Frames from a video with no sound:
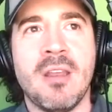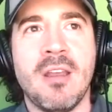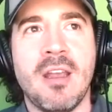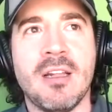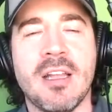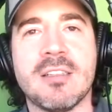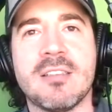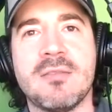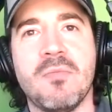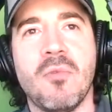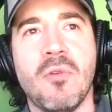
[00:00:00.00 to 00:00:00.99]

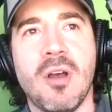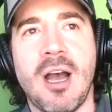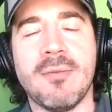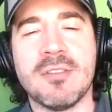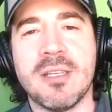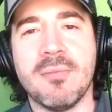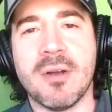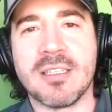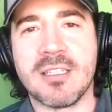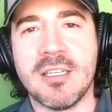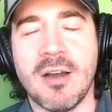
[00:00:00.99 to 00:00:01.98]
it's obviously
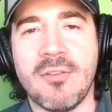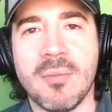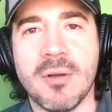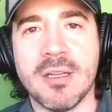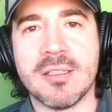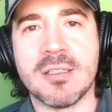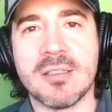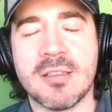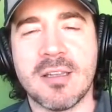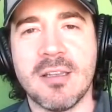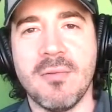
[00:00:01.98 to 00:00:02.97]
much tougher, but
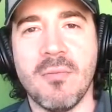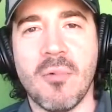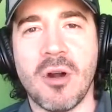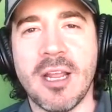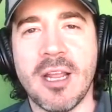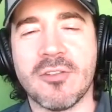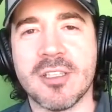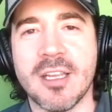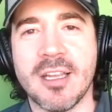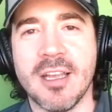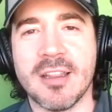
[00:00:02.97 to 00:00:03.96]
it's more
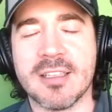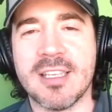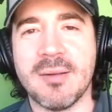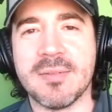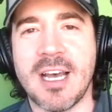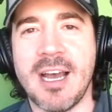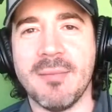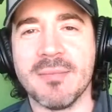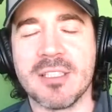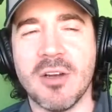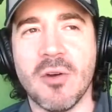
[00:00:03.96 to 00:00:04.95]
interesting at the same
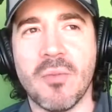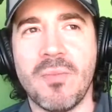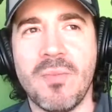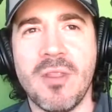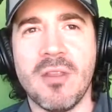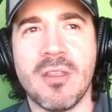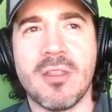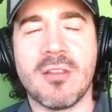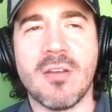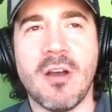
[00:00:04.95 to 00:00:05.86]
time. So talk